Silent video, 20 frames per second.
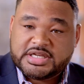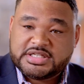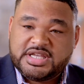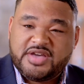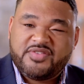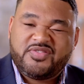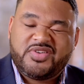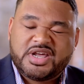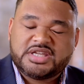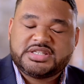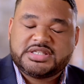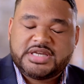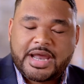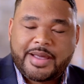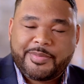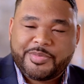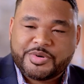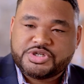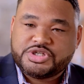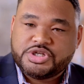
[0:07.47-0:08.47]
it's given us an
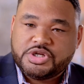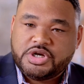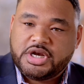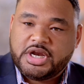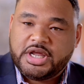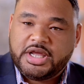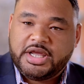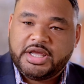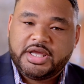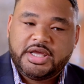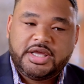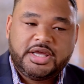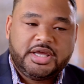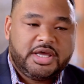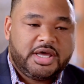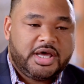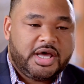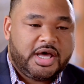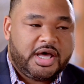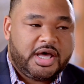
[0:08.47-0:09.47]
opportunity
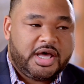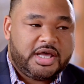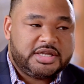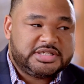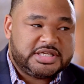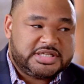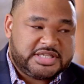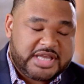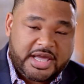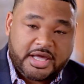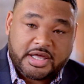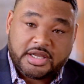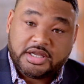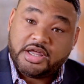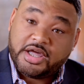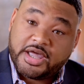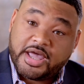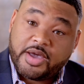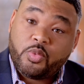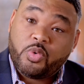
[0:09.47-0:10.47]
to take a
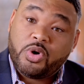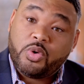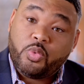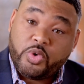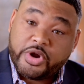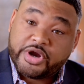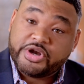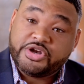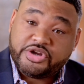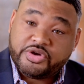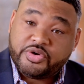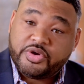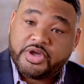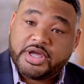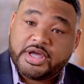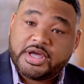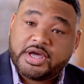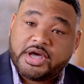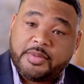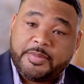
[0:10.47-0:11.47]
look at what we're
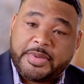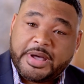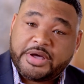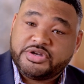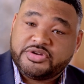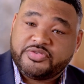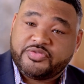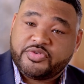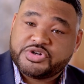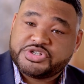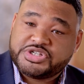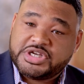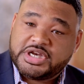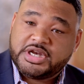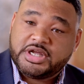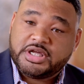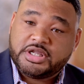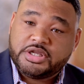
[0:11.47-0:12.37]
doing about diversity and